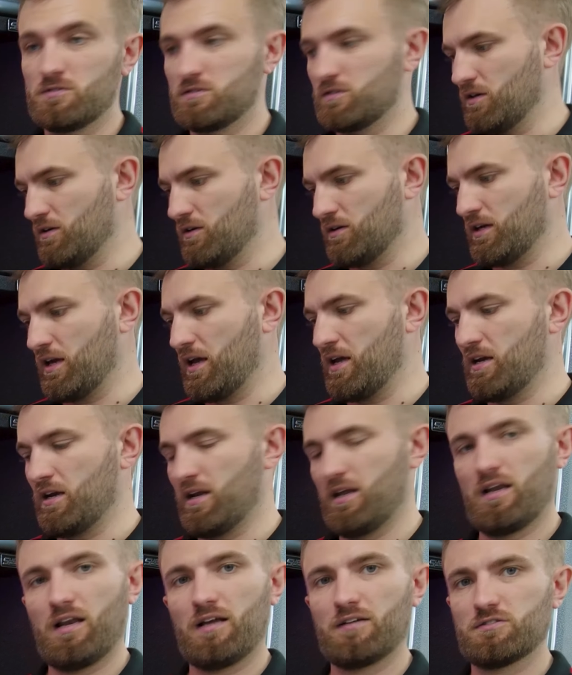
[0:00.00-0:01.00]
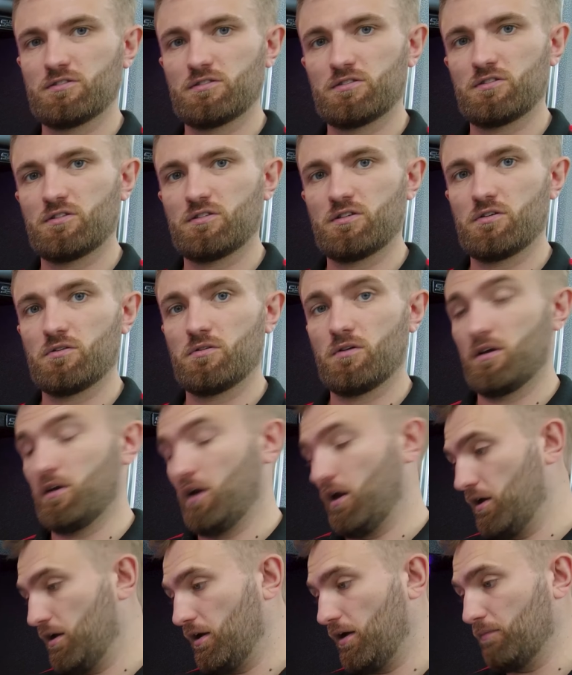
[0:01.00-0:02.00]
So again, it allows you to do an
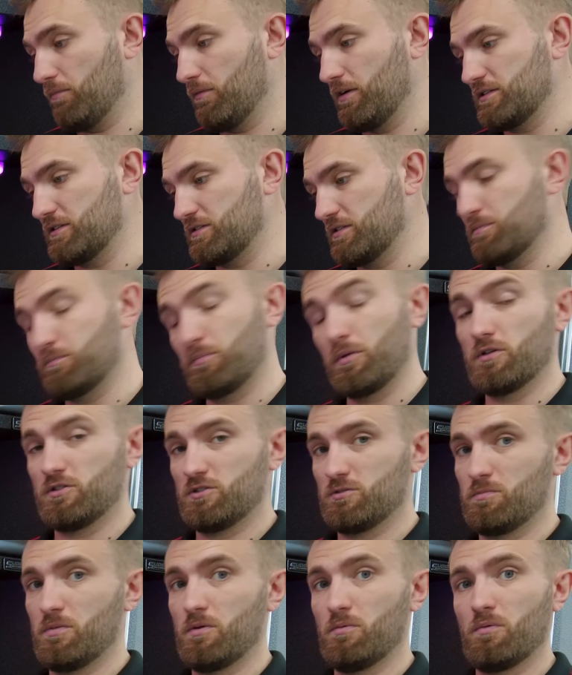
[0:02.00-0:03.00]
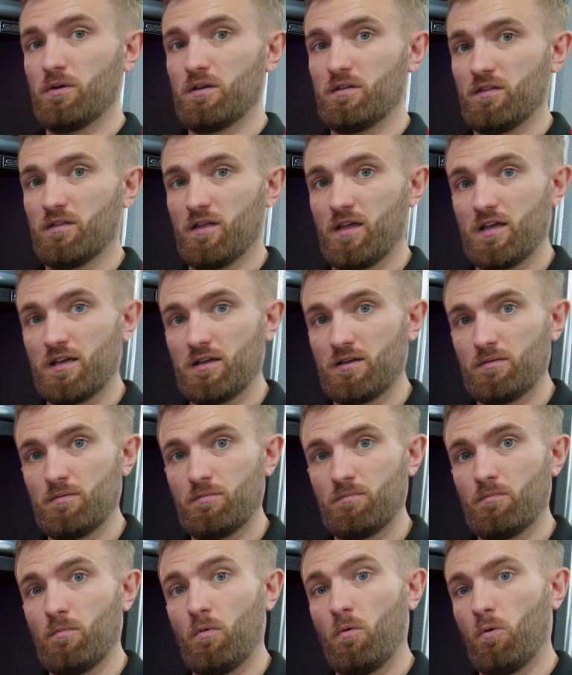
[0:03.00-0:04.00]
uprated bush, but with a
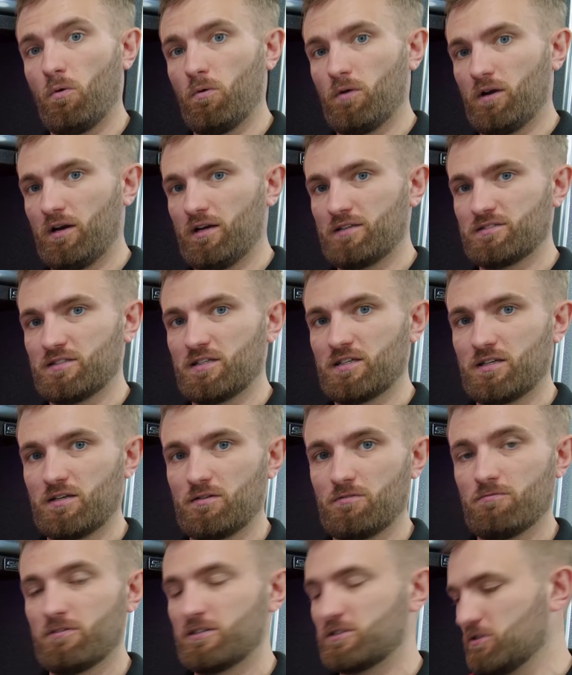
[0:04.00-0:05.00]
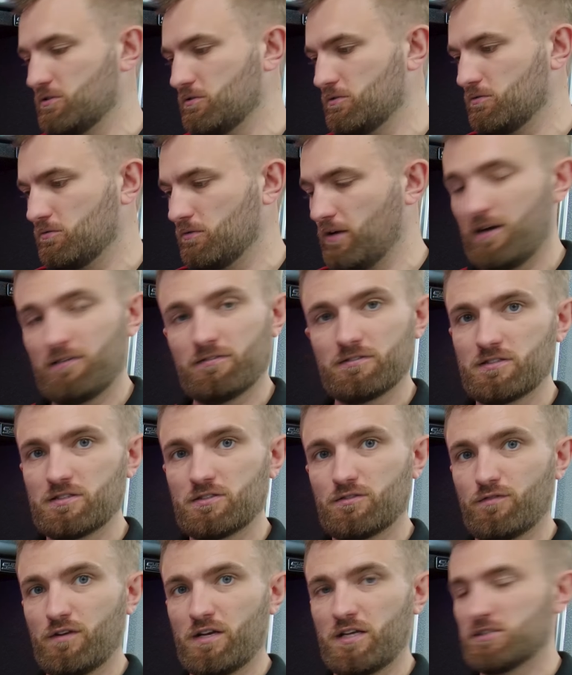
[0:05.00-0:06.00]
more classic original
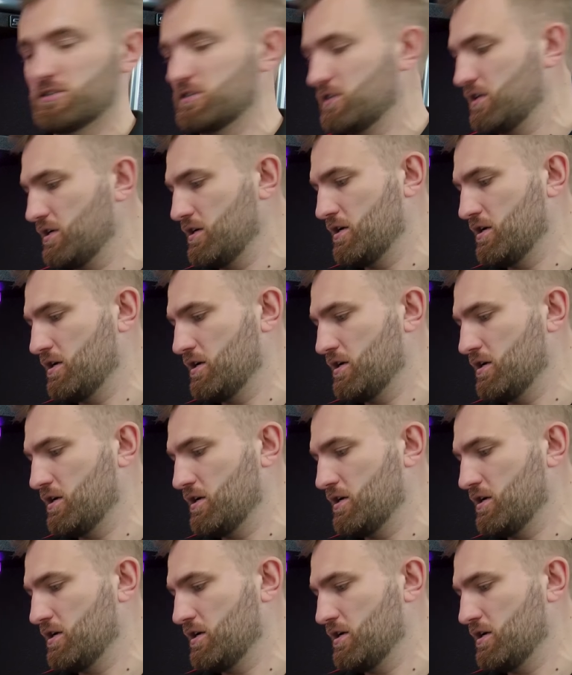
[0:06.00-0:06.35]
heritage finish.